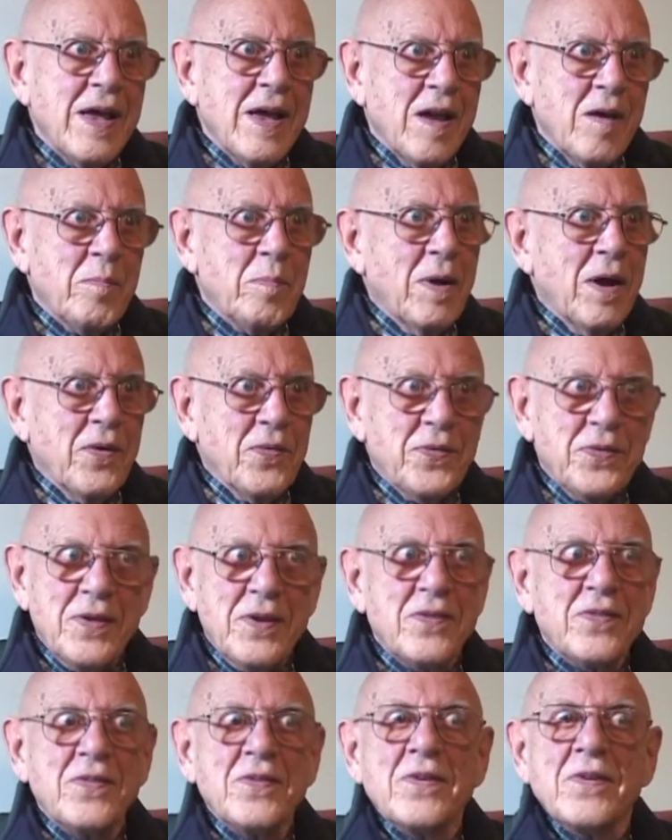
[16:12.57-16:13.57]
about
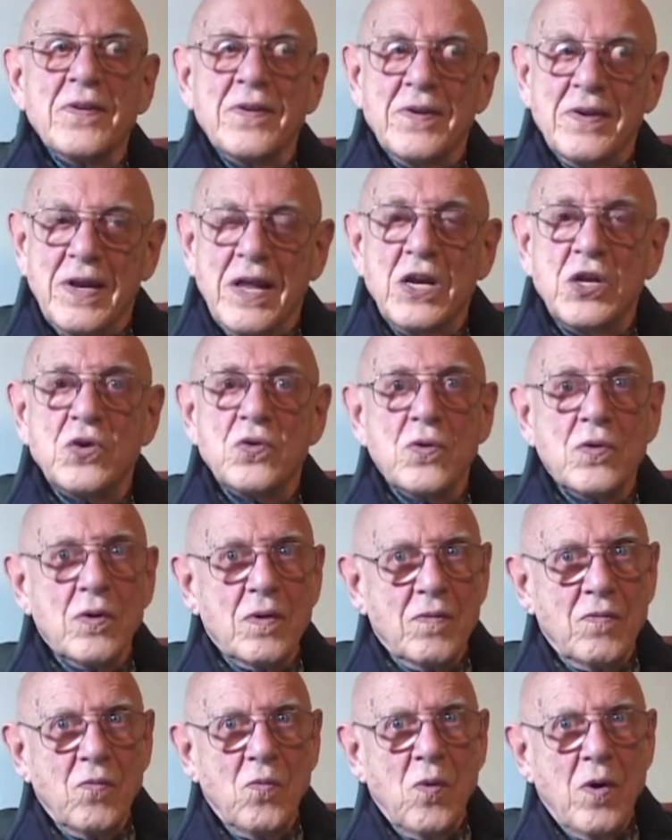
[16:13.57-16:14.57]
this nature
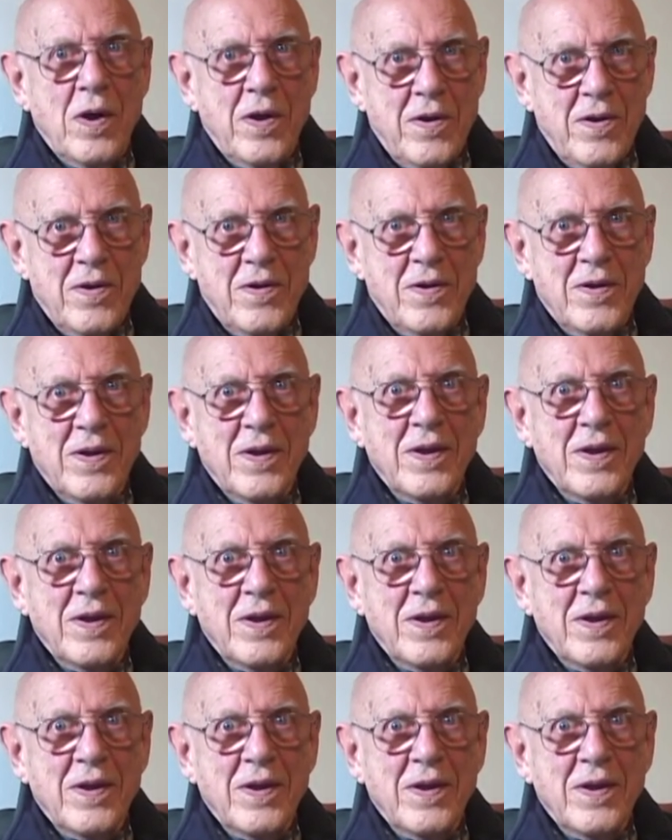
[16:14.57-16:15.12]
of water.